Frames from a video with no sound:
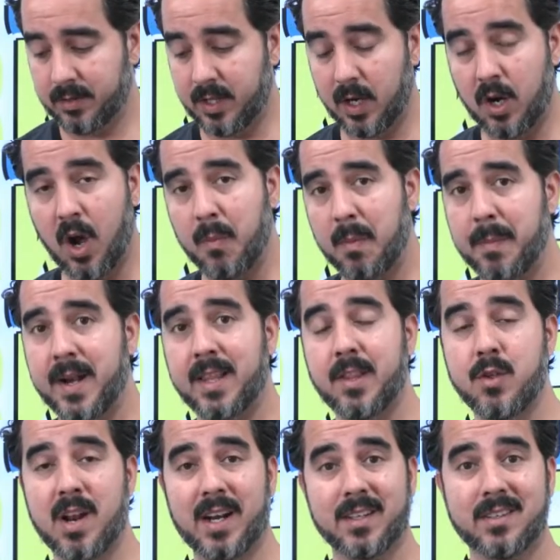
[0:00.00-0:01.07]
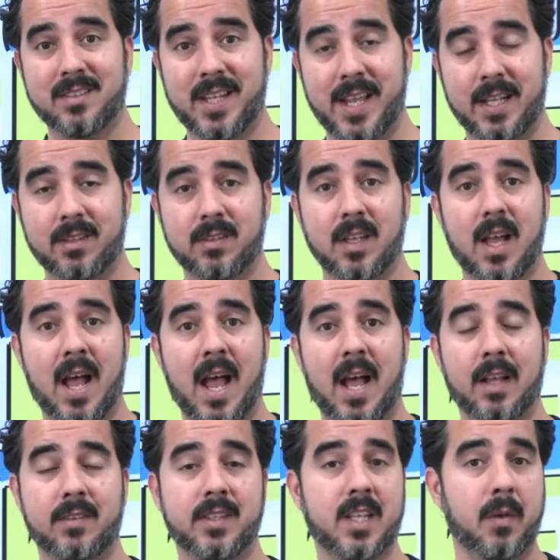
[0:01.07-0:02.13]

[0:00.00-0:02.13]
The government in the United States has